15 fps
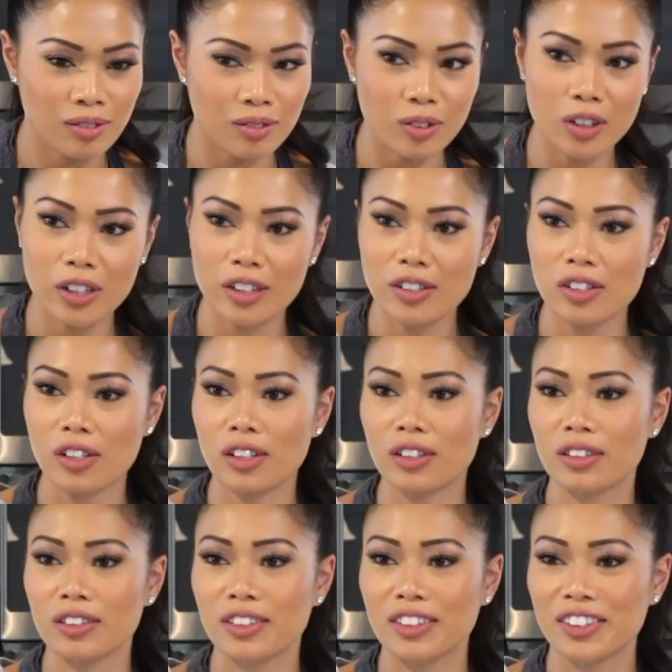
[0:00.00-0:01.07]
What are these called?
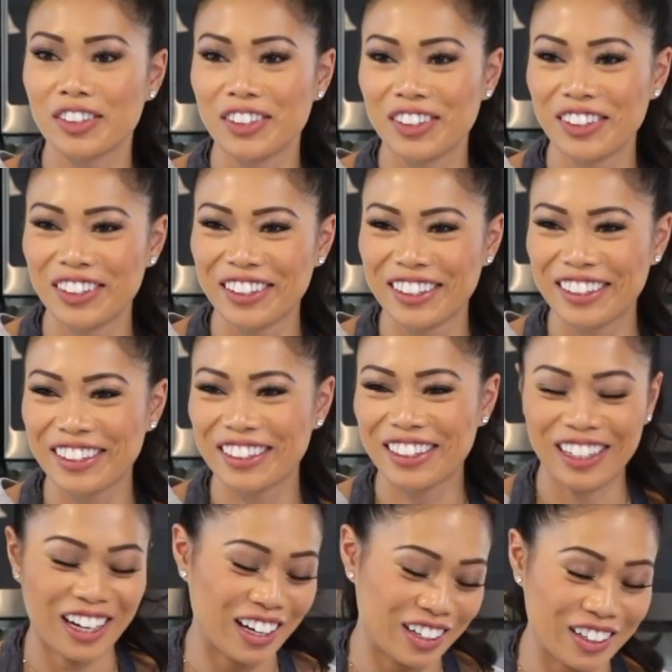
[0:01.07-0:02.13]

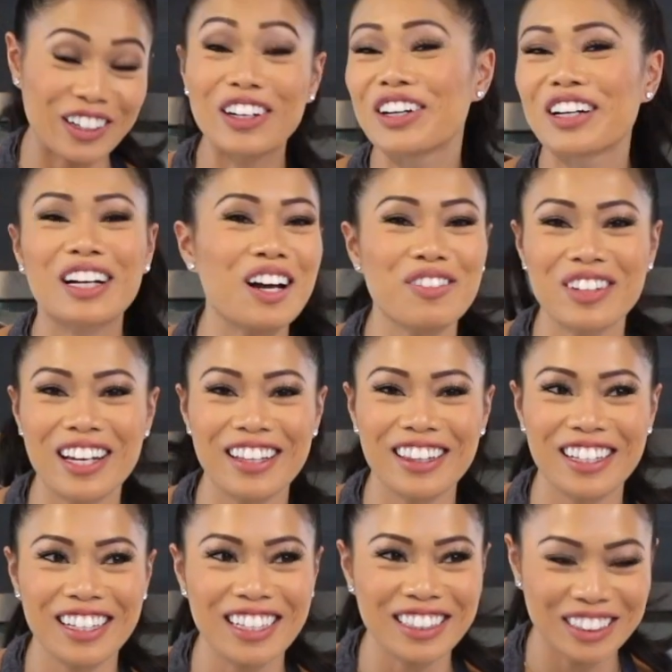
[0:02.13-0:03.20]
I don't know. Cupcake
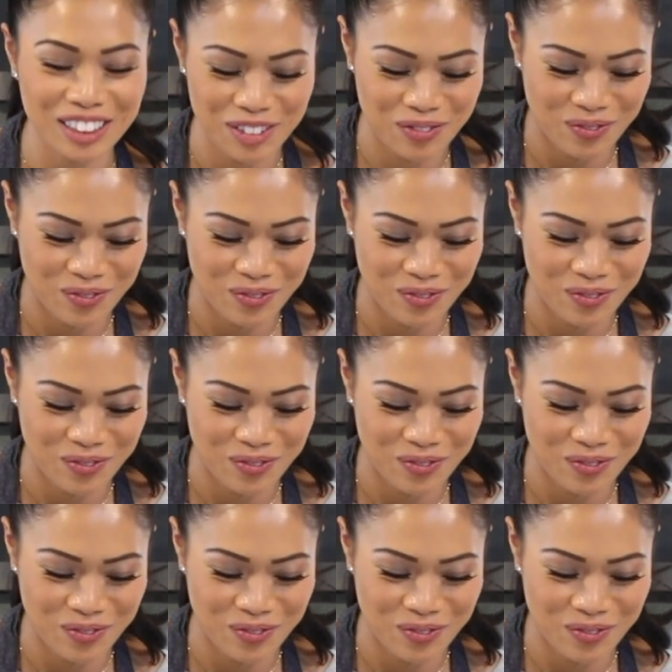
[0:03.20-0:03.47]
thingies.